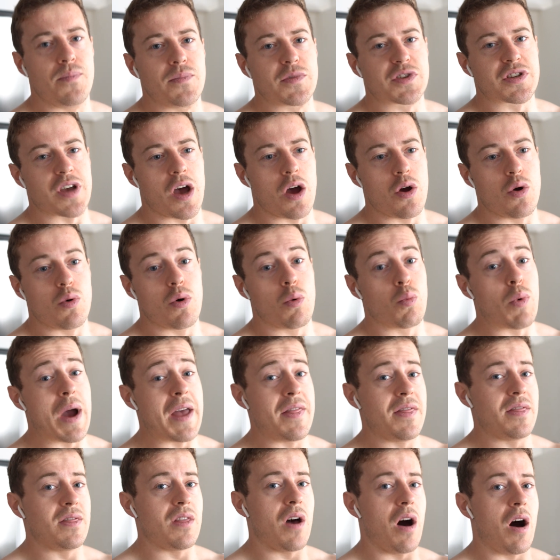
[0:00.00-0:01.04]
So
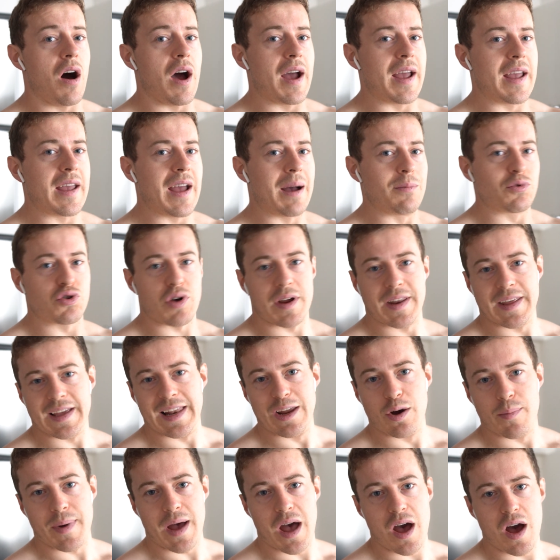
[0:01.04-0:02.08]
when I am training a
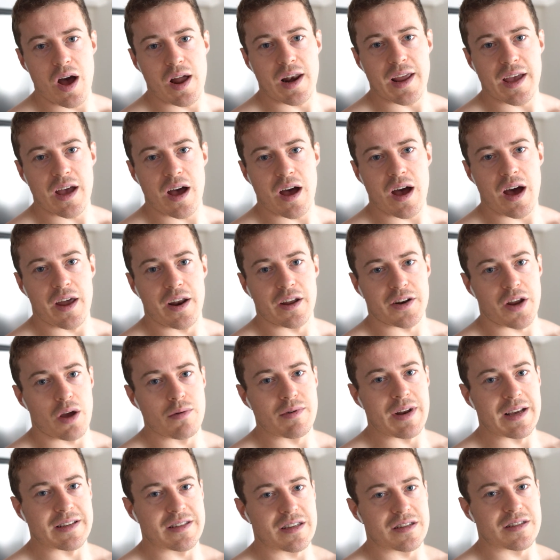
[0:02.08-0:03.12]
little bit earlier and I
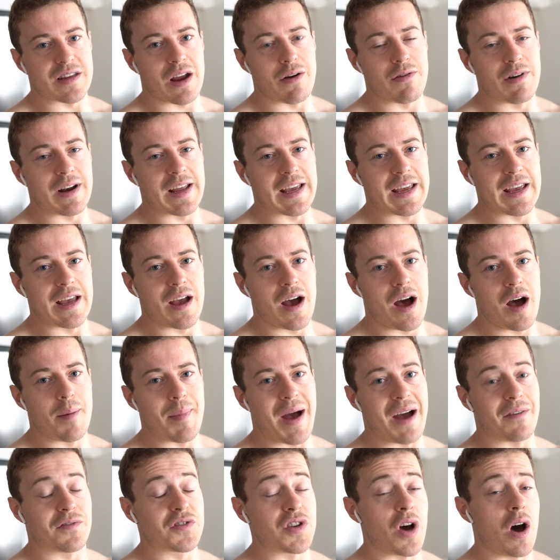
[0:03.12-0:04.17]
don't necessarily
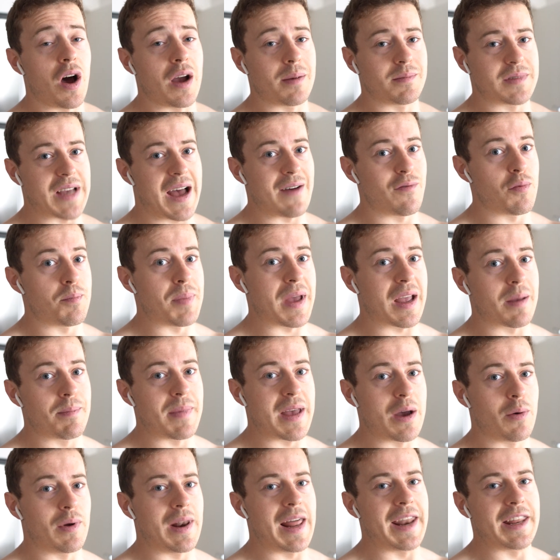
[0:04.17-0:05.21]
have time to have a big
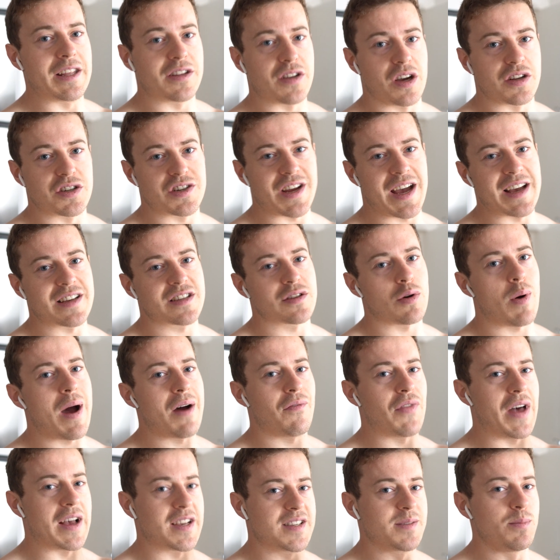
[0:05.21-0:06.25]
meal and let it digest, I'll
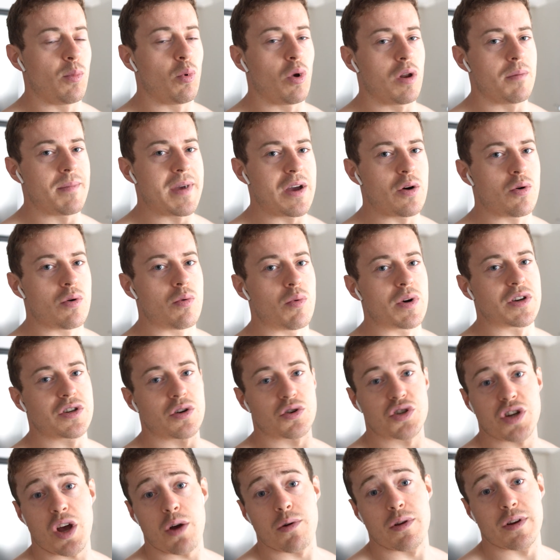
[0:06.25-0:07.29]
have that smaller meal, which I'll
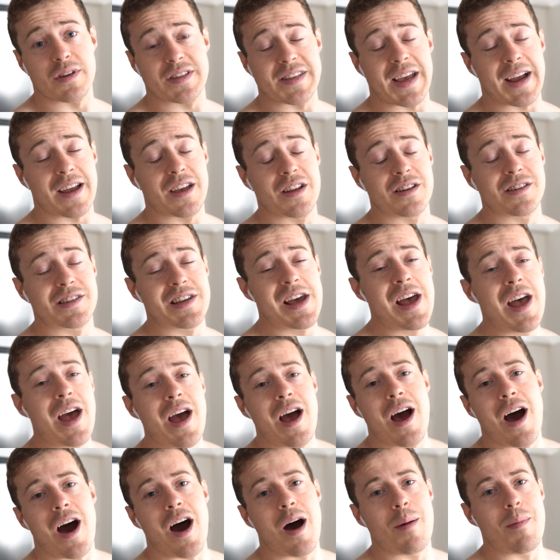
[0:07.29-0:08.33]
show you in a second,
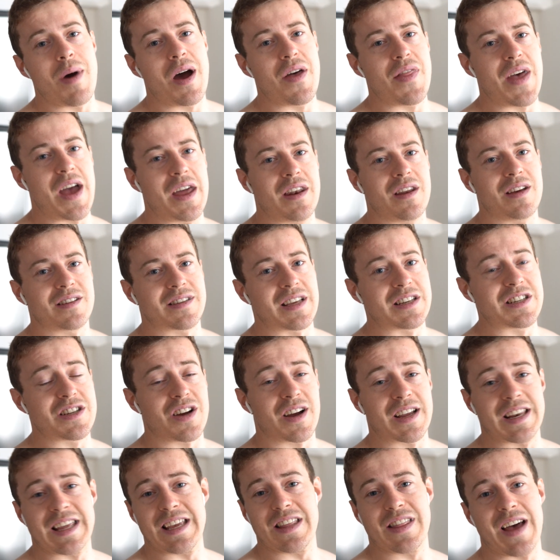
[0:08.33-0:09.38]
and then essentially
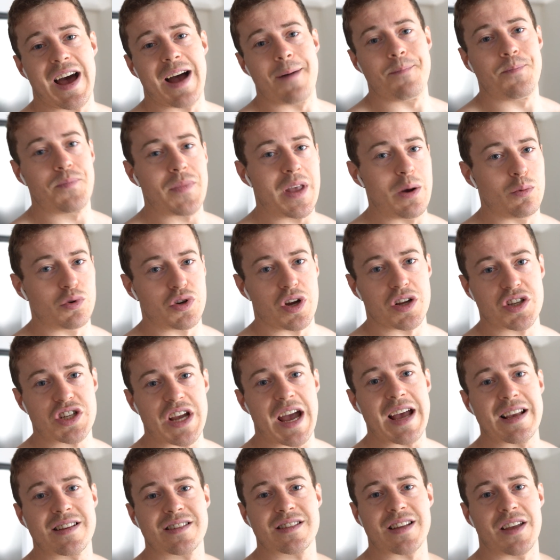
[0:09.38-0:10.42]
I can eat that, it will
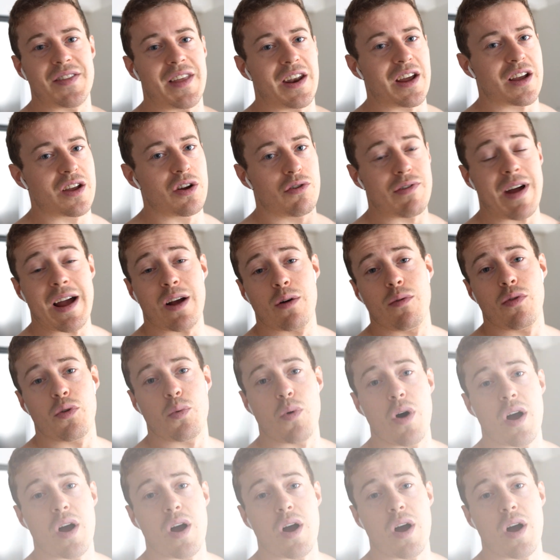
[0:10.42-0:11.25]
digest, and then I can crack on with the